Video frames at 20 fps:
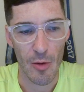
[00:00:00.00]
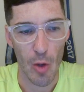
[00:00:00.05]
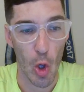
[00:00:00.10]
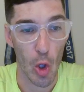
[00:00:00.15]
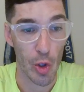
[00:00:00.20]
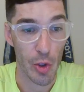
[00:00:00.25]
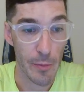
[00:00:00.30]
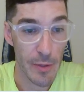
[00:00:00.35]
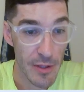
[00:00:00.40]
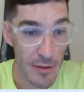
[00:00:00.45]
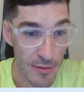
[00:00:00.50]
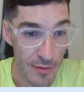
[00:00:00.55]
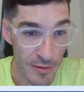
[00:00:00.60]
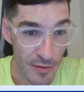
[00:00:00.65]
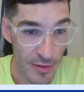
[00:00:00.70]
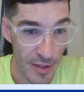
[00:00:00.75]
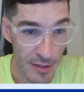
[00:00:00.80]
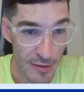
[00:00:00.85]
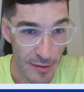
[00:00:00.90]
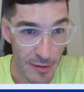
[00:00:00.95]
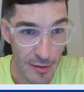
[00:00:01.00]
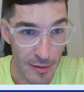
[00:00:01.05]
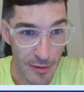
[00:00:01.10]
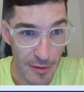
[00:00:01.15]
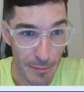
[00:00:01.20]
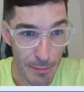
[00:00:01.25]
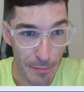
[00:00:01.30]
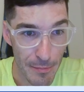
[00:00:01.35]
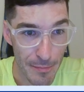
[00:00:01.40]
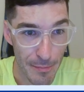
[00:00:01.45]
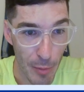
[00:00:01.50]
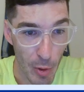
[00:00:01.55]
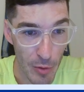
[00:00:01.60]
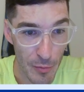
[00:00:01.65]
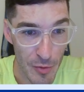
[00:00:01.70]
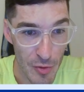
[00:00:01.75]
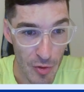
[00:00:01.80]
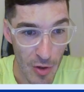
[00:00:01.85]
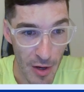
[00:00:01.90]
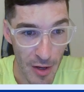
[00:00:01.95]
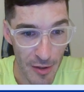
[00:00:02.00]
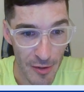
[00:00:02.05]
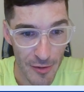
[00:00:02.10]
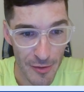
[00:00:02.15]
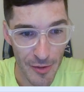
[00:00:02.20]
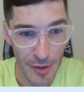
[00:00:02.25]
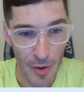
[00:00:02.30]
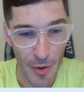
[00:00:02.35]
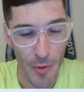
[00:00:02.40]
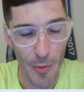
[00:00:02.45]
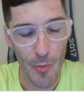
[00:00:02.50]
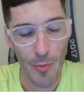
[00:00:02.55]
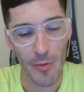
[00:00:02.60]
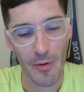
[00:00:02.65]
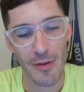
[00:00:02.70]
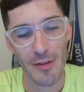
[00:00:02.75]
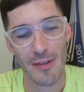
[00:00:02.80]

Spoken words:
Arguments, is that the part of a trial? No.